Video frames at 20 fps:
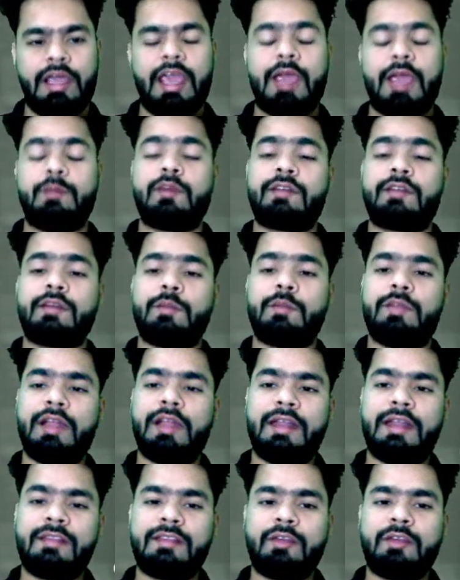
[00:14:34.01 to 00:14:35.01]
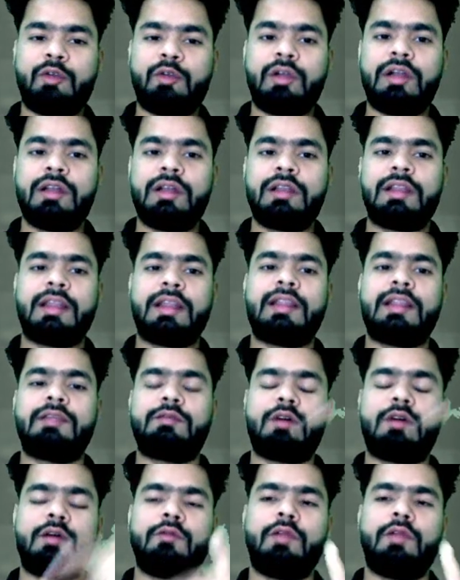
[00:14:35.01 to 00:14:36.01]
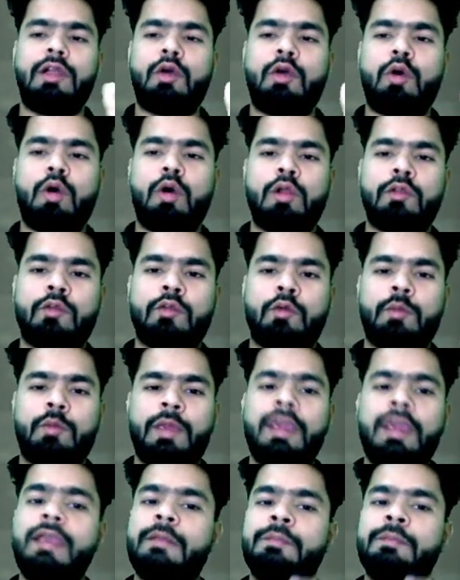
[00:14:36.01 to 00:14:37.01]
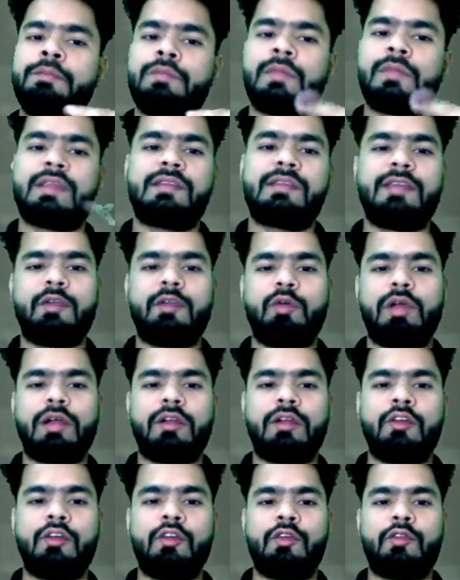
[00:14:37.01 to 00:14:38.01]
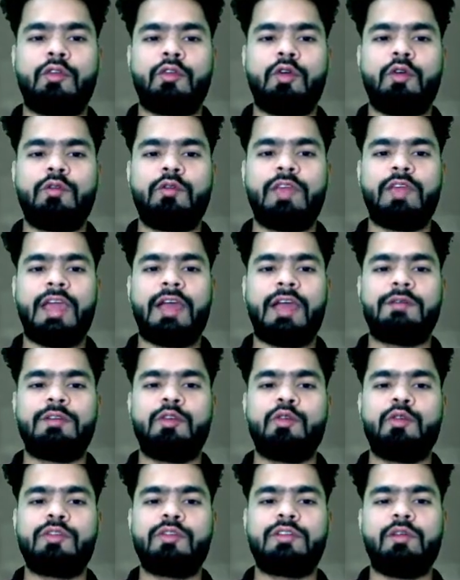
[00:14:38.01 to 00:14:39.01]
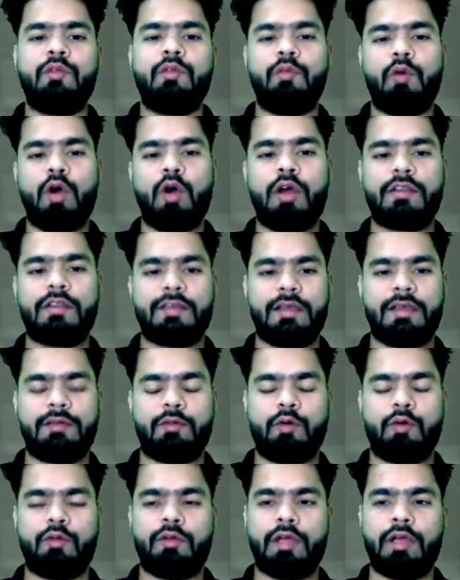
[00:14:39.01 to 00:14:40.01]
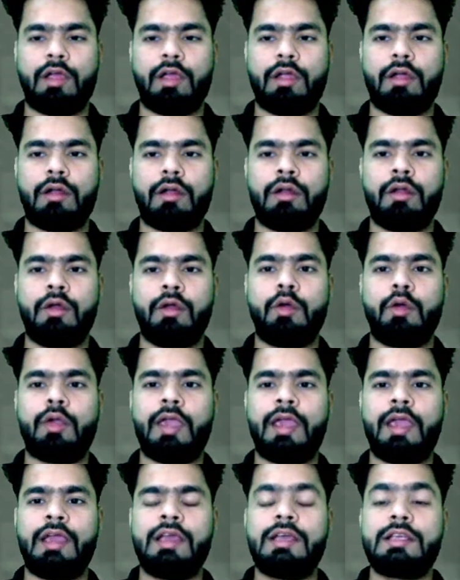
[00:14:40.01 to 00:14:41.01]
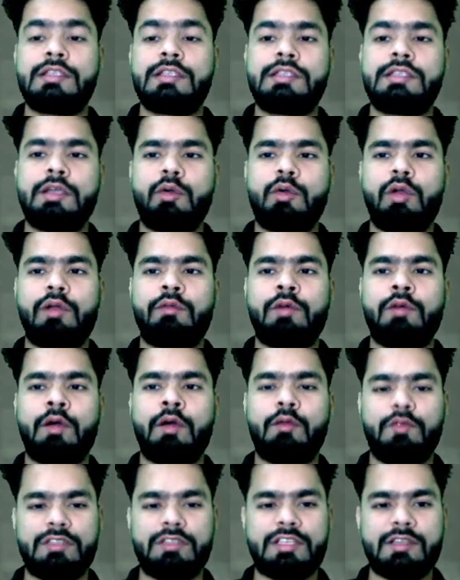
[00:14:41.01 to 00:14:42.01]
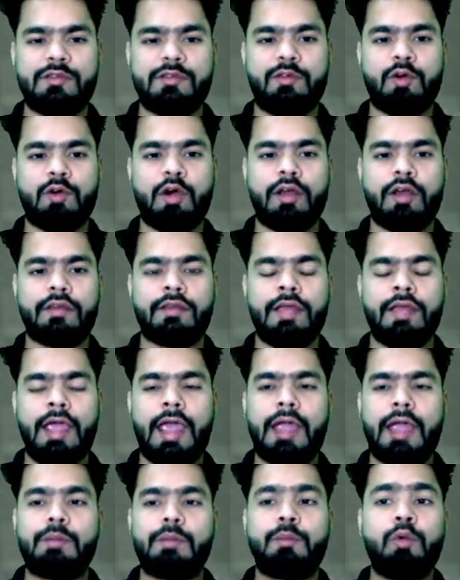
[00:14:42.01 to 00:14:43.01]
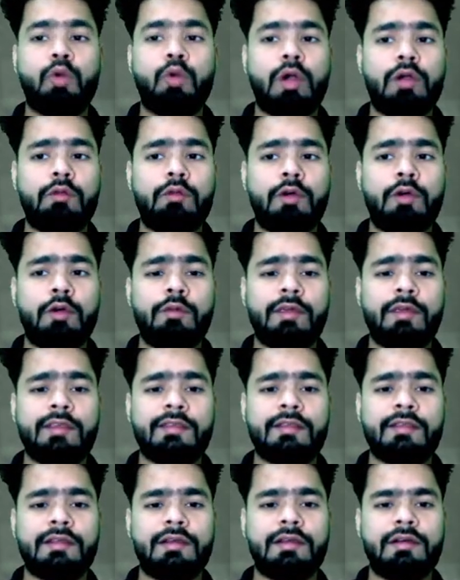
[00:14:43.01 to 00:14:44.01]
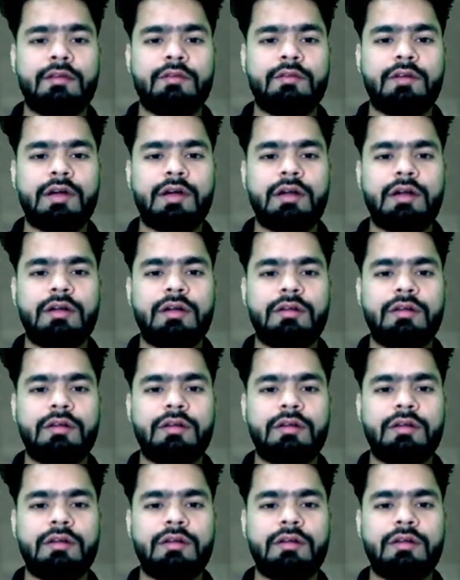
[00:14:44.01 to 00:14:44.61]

If the subject is singular, then the verb will also be singular. So we have used was here over here. Okay, singular verb which is was, and plural verb is were.